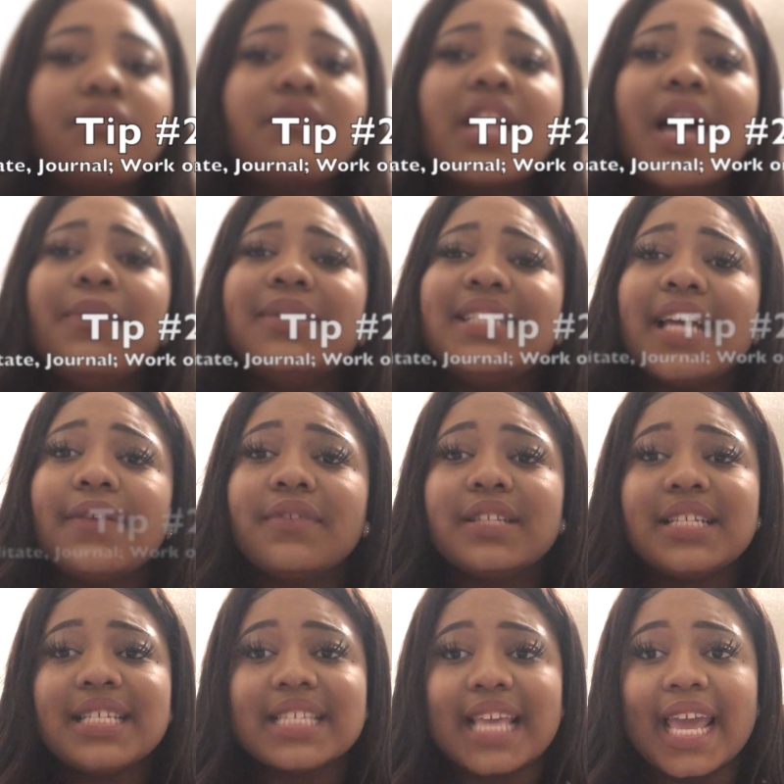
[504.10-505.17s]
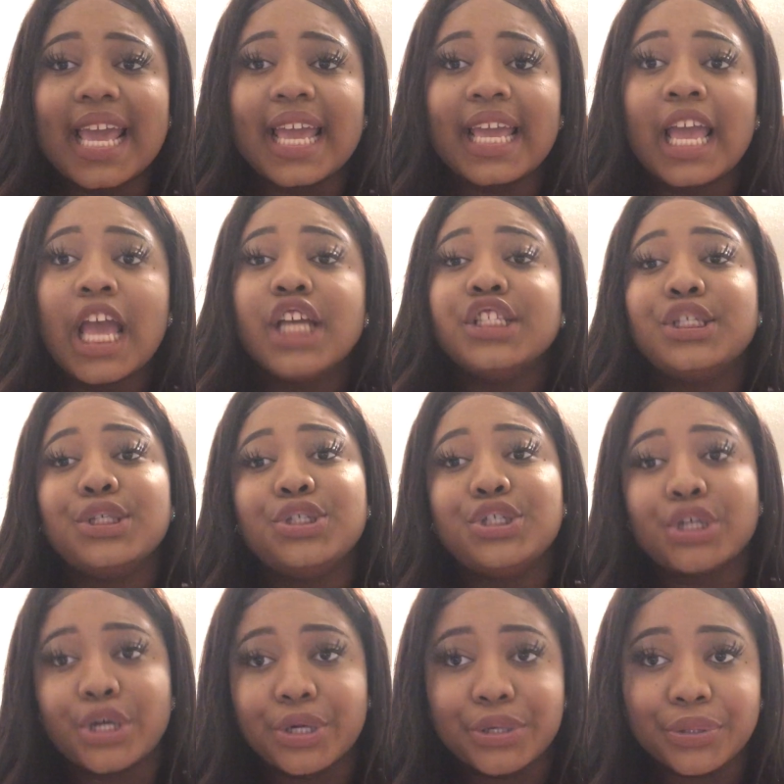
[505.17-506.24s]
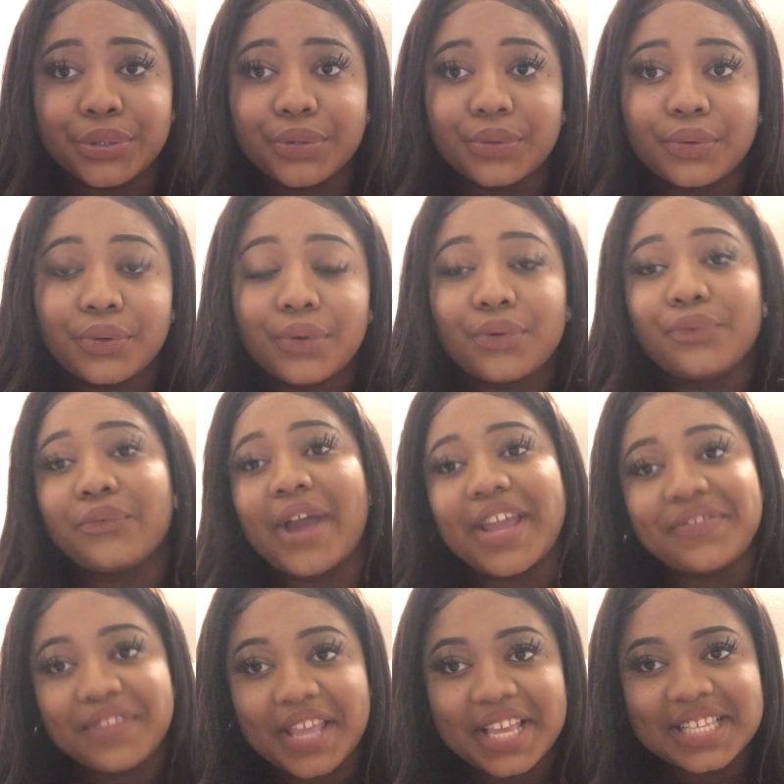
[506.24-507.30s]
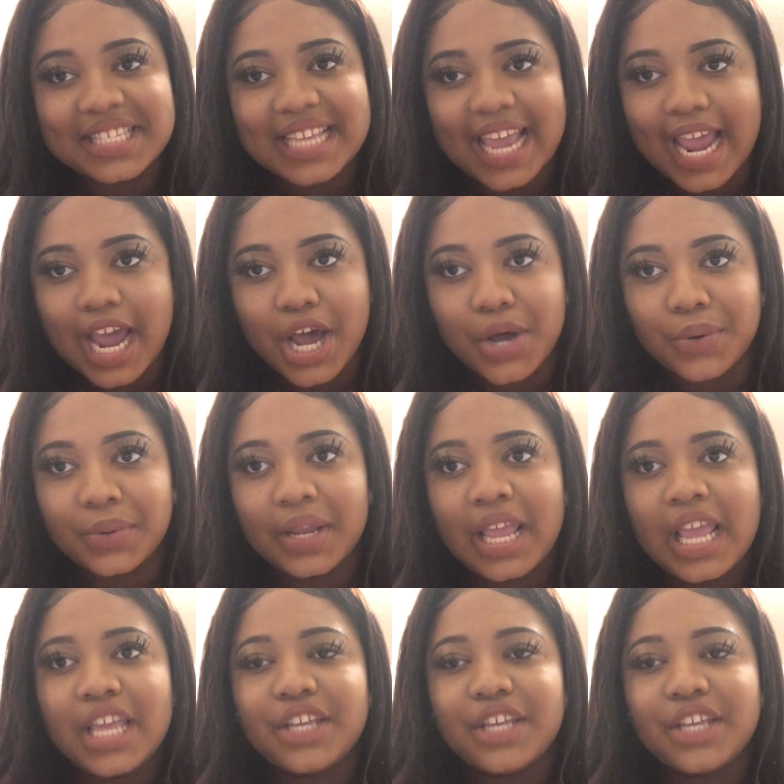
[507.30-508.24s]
I would definitely say to journal, write things down,